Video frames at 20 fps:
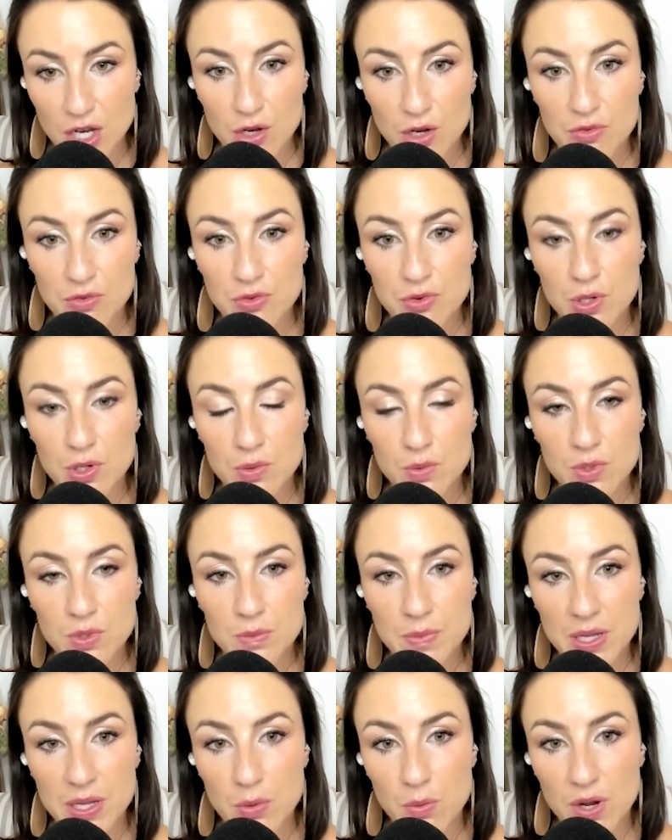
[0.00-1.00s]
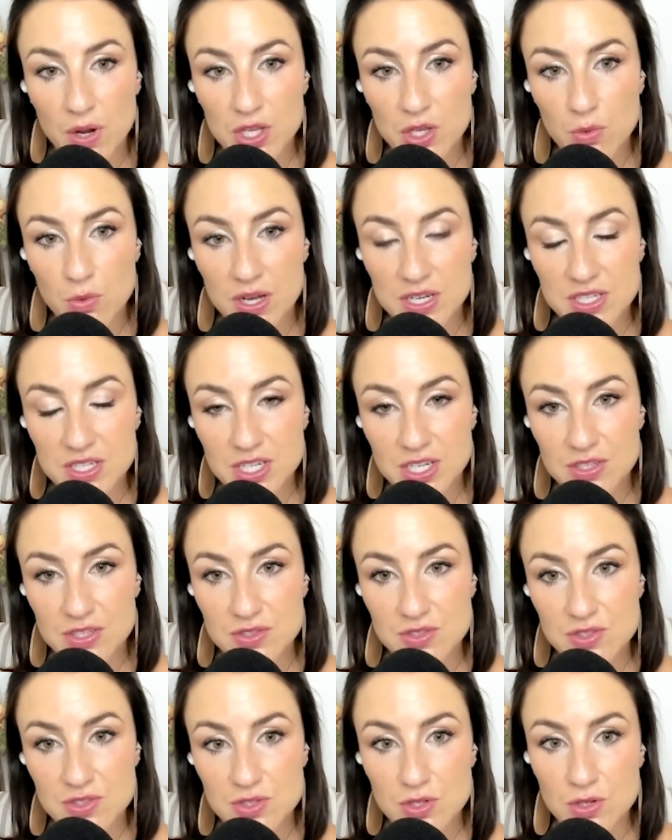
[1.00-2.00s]
fruit would be what you want to
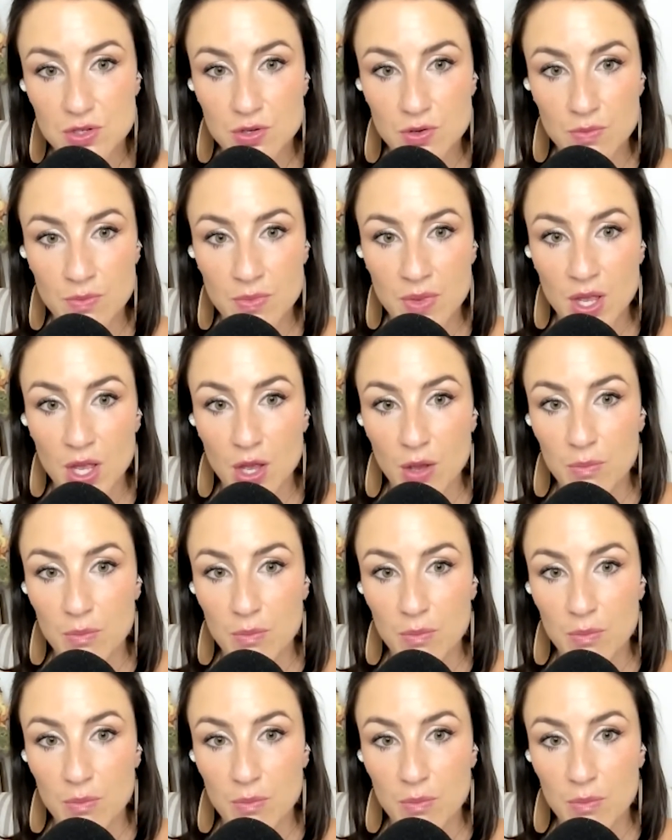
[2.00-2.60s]
consume